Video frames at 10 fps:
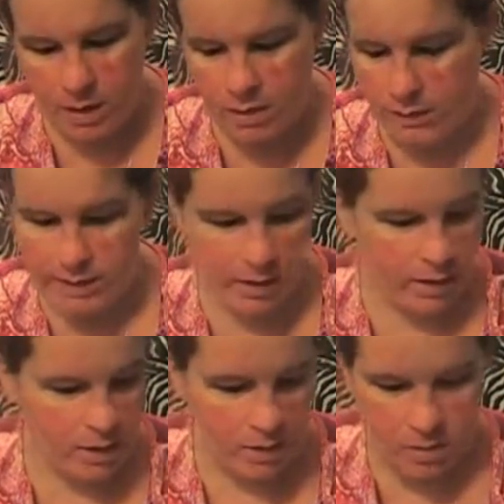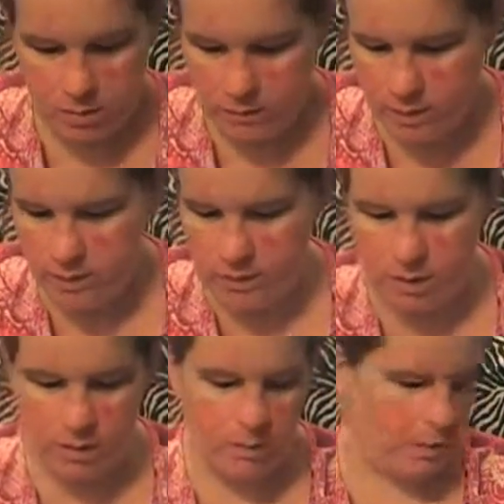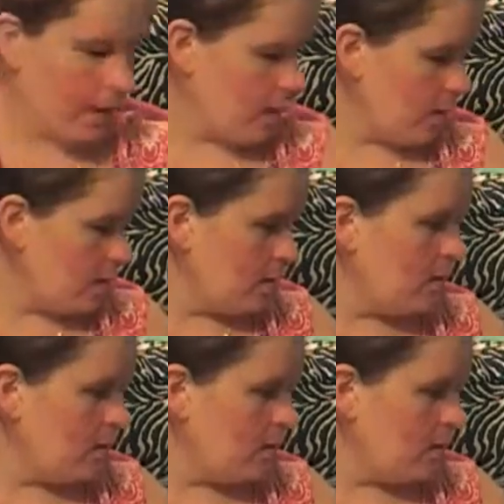So I did get two of those this week.